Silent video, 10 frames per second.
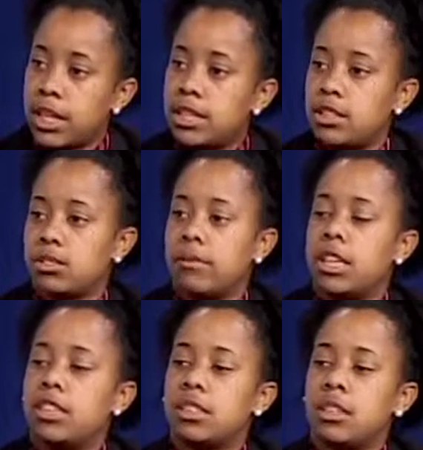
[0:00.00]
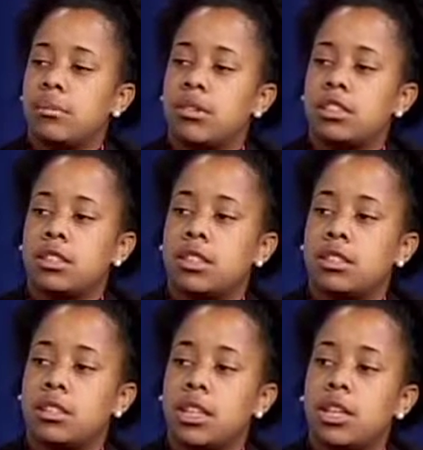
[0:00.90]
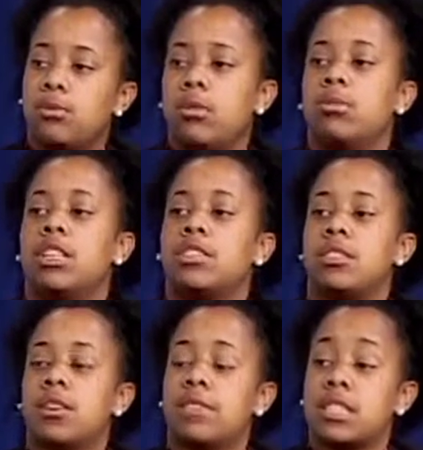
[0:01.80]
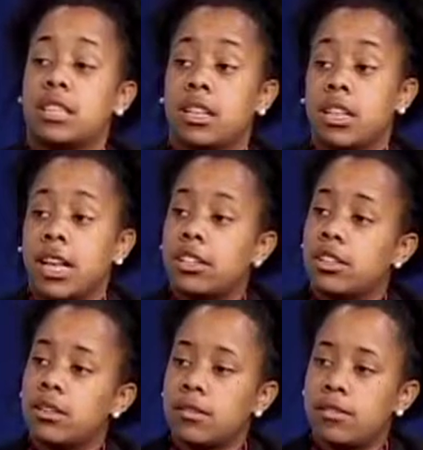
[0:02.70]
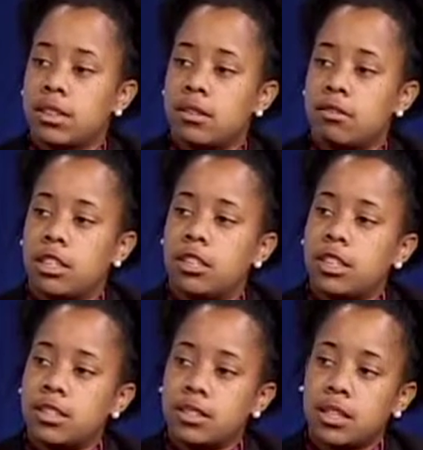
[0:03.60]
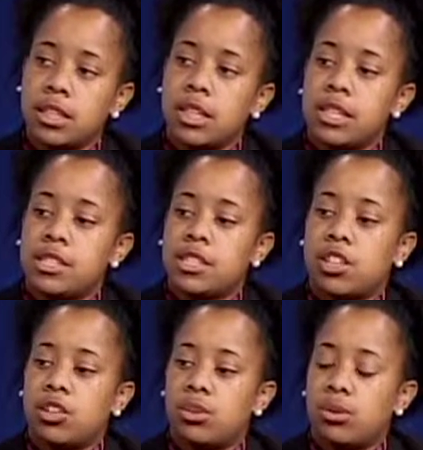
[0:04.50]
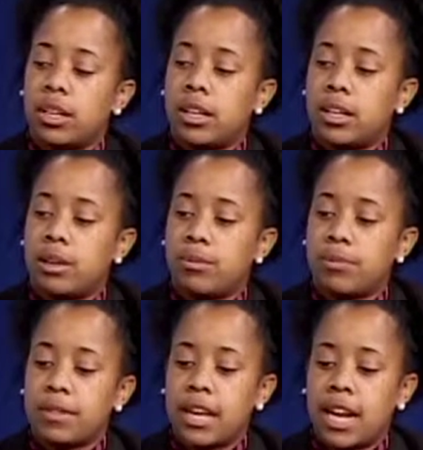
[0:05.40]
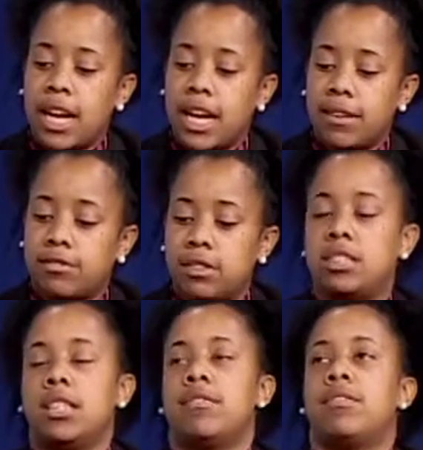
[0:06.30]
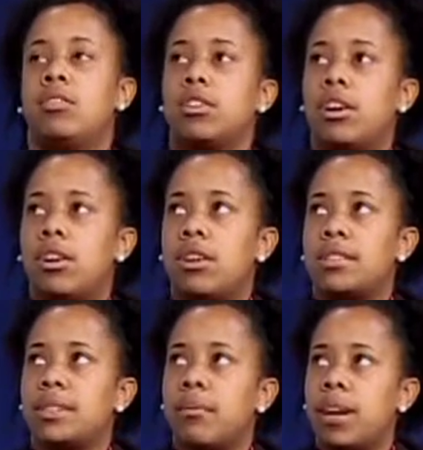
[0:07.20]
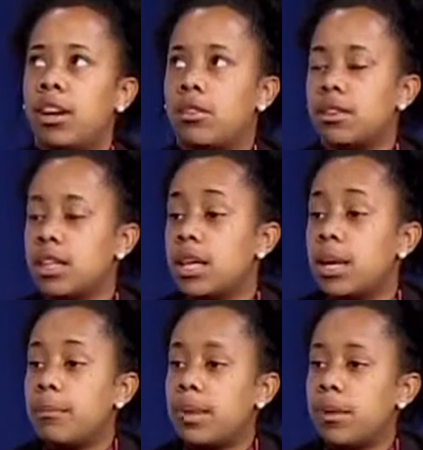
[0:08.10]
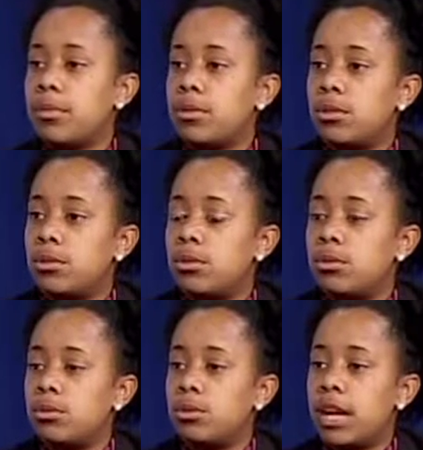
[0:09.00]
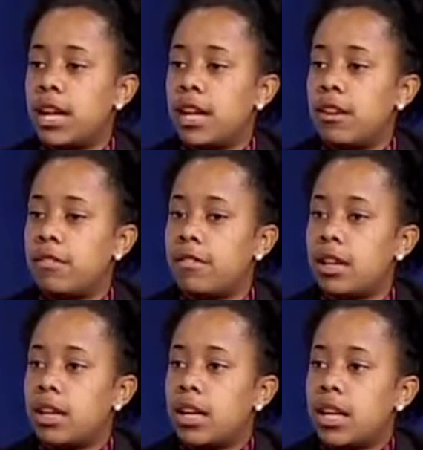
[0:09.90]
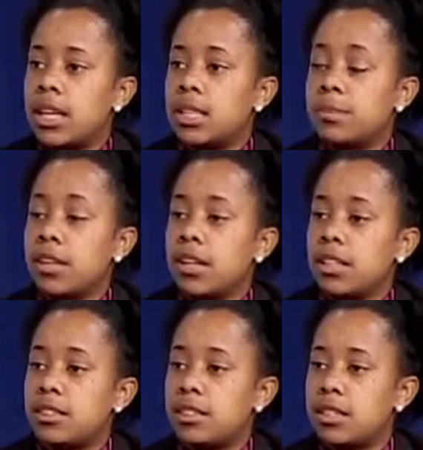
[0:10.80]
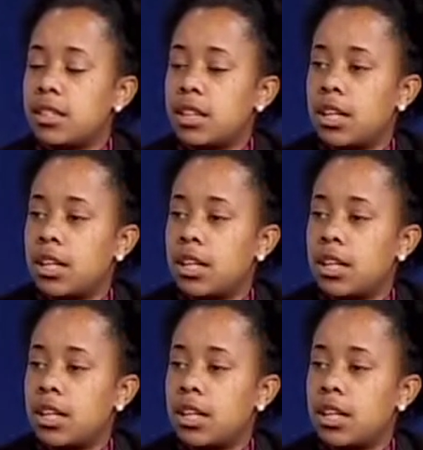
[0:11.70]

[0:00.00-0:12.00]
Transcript: discrimination and prejudice. We want to serve as a connector for communities. So I've received phone calls about people who have experienced